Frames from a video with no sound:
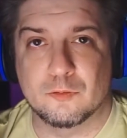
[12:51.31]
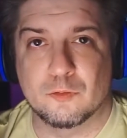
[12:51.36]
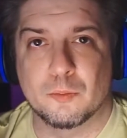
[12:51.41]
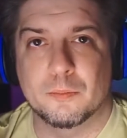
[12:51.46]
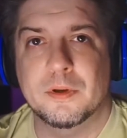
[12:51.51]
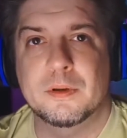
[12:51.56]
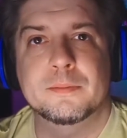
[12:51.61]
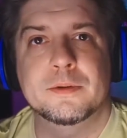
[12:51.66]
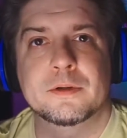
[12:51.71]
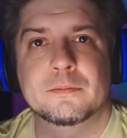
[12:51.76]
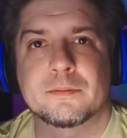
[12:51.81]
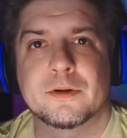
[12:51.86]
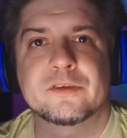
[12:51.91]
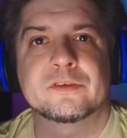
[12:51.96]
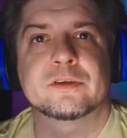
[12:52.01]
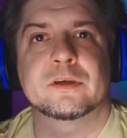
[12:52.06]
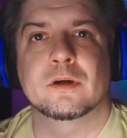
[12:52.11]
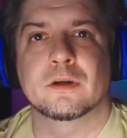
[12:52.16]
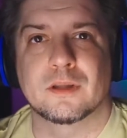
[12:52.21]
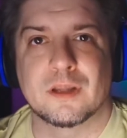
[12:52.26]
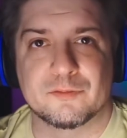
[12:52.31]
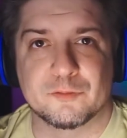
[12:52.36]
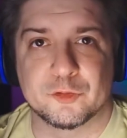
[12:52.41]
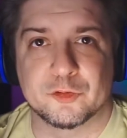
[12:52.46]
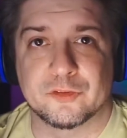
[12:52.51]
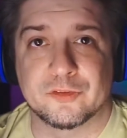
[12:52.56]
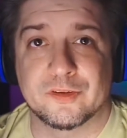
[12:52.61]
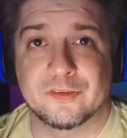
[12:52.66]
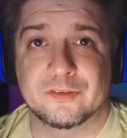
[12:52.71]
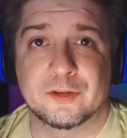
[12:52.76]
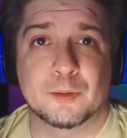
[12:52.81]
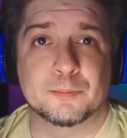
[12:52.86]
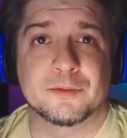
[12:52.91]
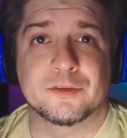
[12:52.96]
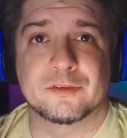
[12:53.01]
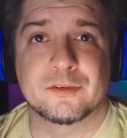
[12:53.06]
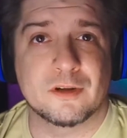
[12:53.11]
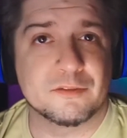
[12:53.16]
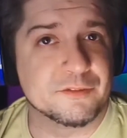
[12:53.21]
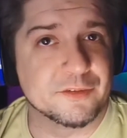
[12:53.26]
well, maybe my skill level just isn't up to
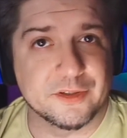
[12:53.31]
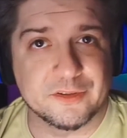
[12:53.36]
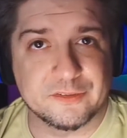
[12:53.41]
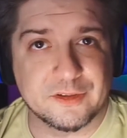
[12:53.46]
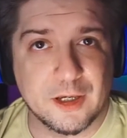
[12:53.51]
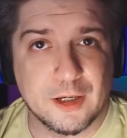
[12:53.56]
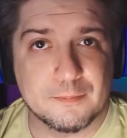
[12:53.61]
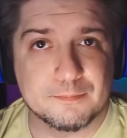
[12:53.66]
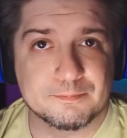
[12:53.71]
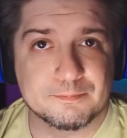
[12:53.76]
snuff for this game,